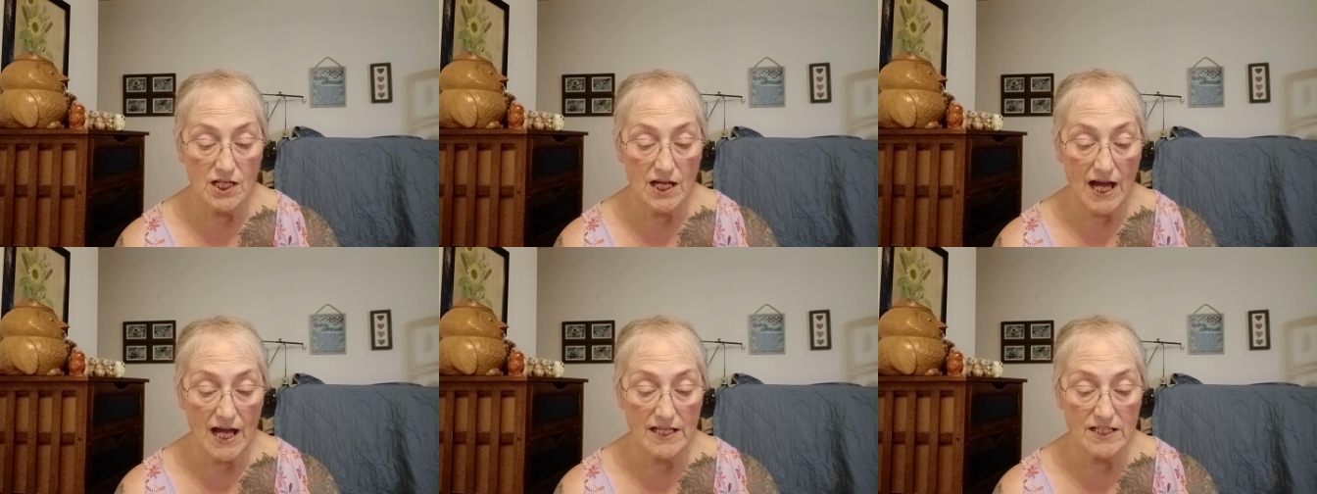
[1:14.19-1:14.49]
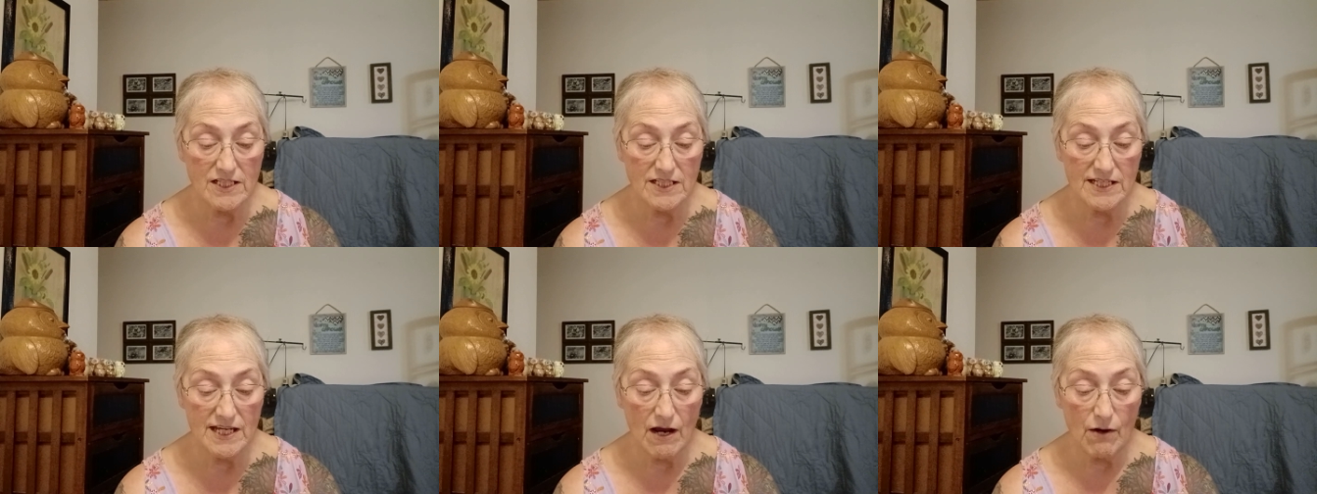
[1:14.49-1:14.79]
I
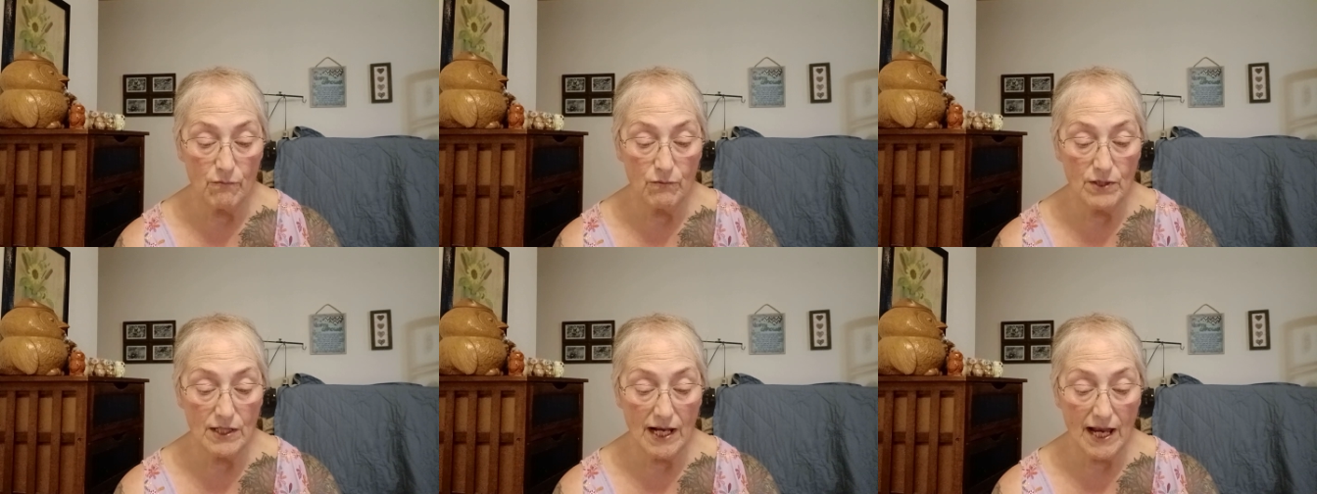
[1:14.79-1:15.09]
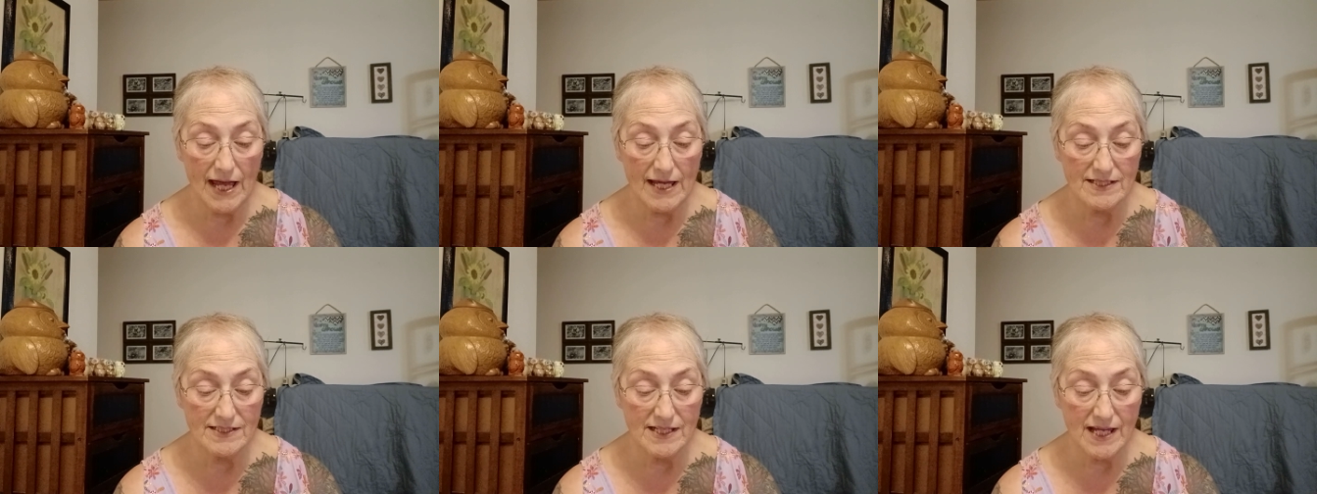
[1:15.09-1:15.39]
just now
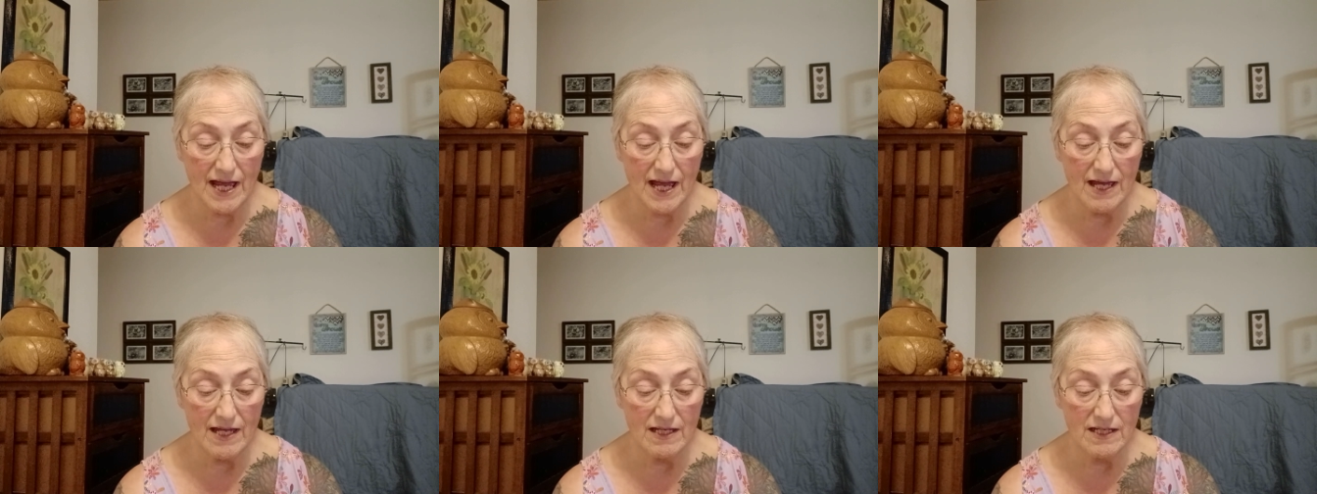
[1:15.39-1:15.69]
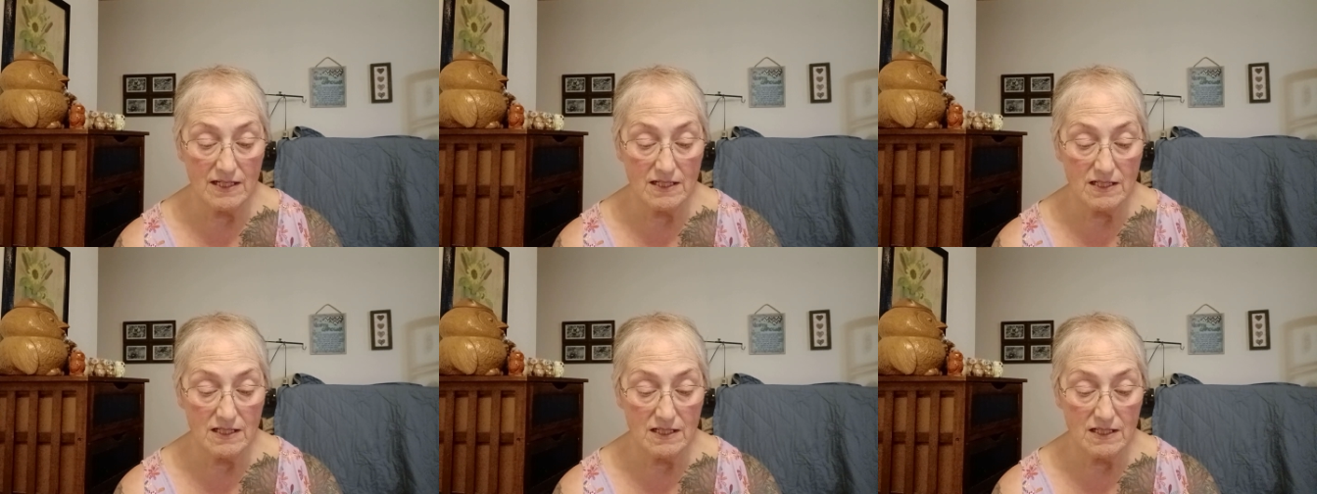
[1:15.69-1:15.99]
realized that,
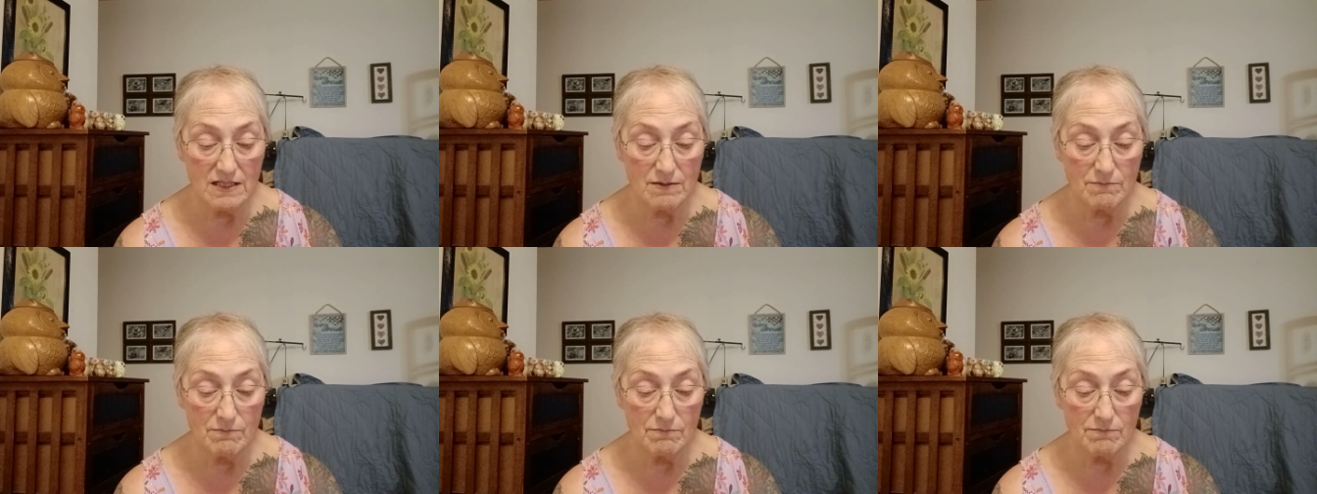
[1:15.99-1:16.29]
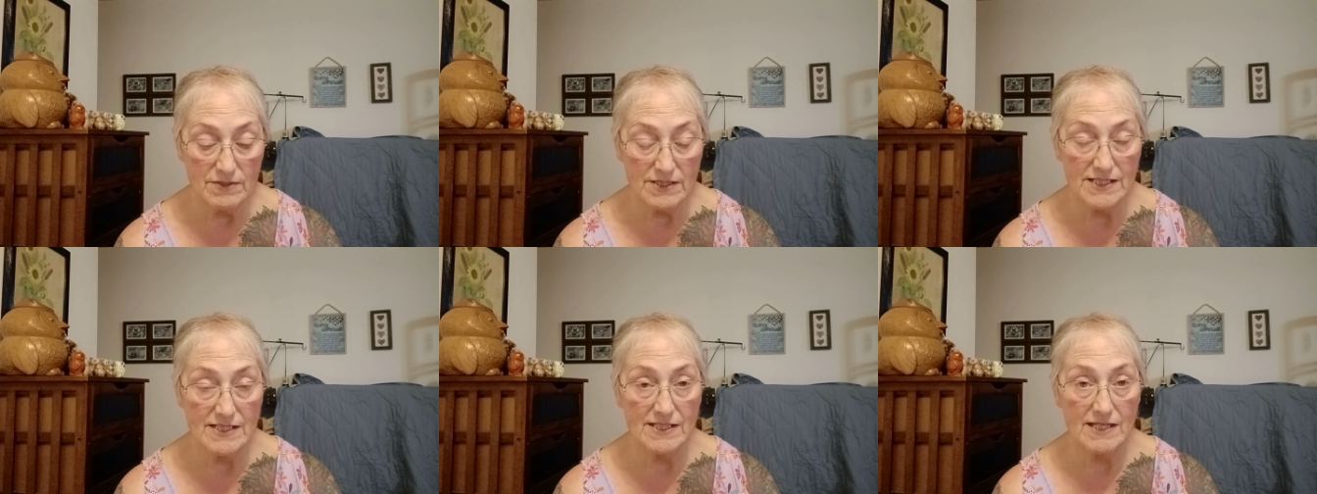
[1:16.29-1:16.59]

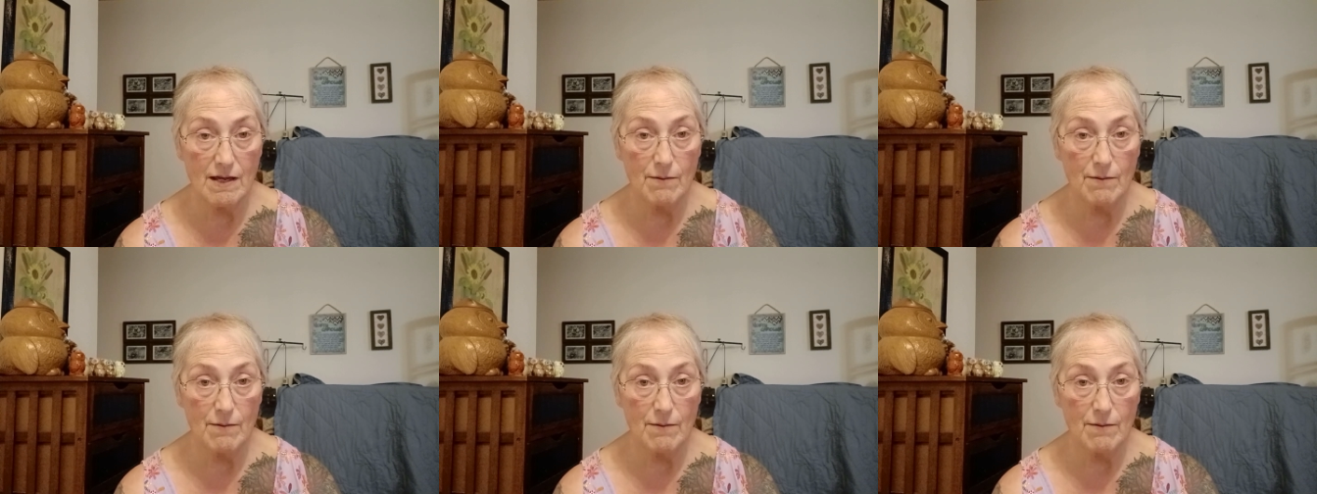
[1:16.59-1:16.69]
since